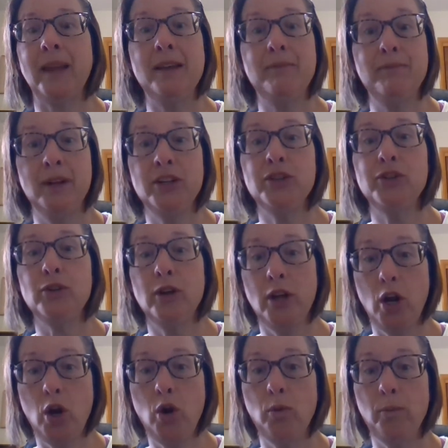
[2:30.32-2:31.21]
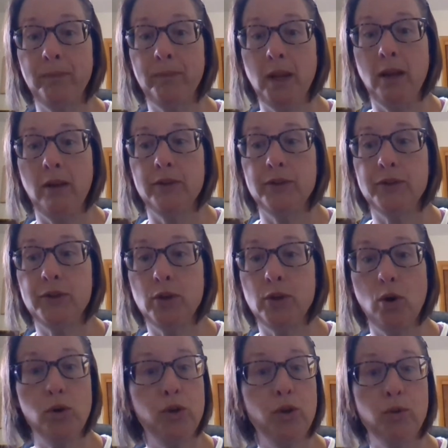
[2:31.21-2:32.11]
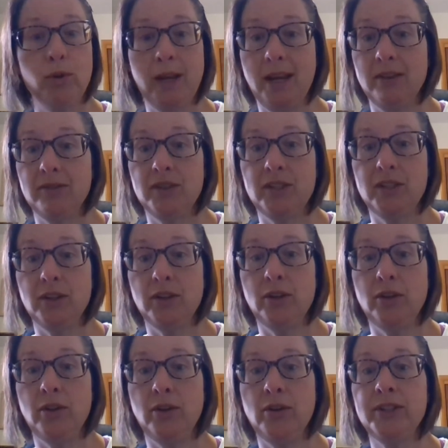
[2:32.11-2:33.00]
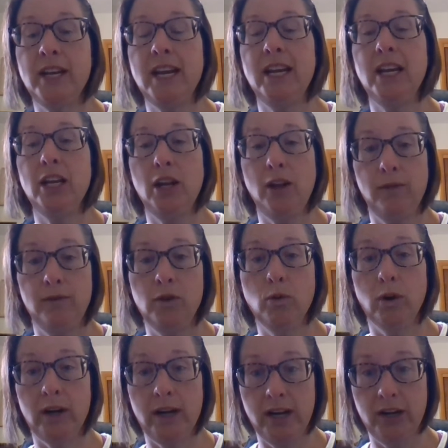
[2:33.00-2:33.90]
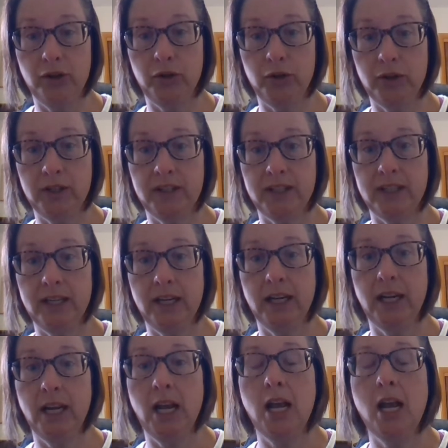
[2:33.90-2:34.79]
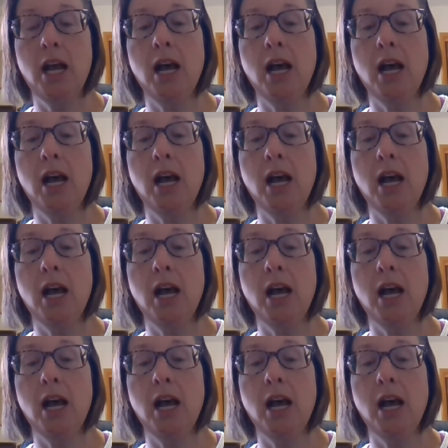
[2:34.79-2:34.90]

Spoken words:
administered at home. So you can still take it if you are interested.